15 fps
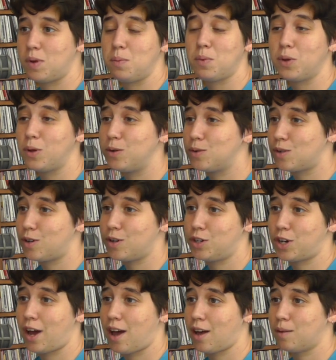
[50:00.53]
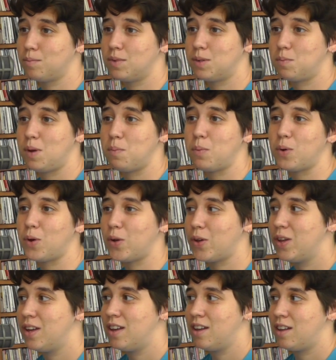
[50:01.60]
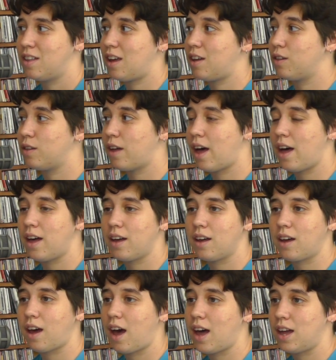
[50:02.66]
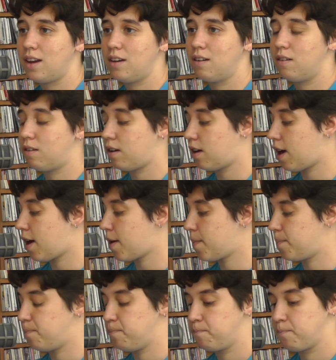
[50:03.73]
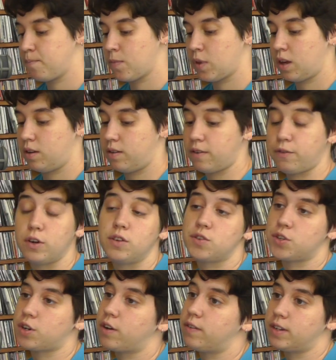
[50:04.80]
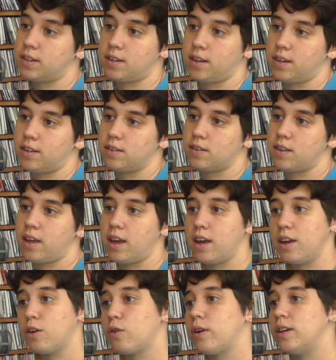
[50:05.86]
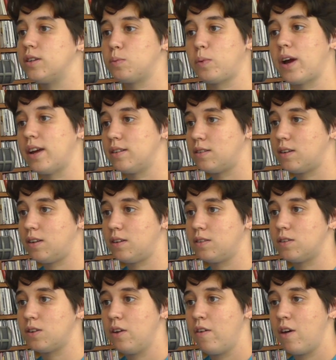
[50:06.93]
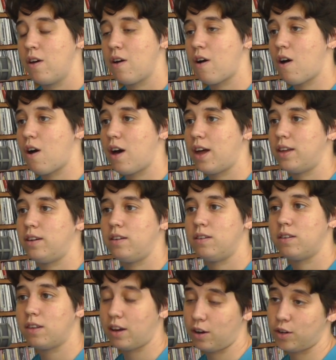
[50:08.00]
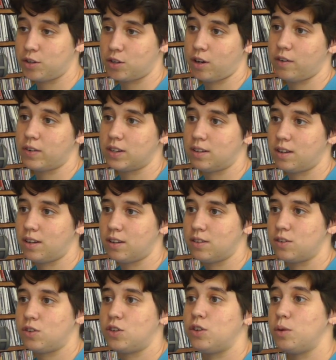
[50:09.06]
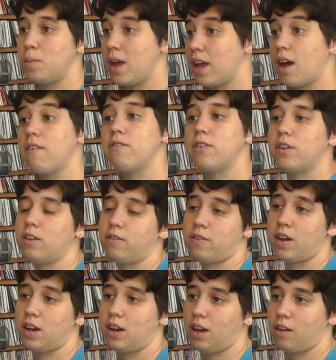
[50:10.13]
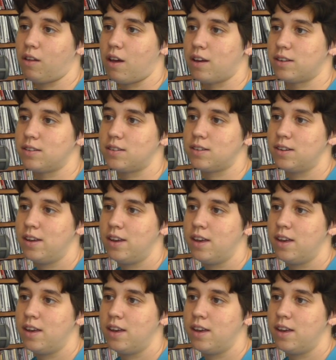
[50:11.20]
people lose their jobs, they cut different services. They increase prices on their services to make up for the funding loss,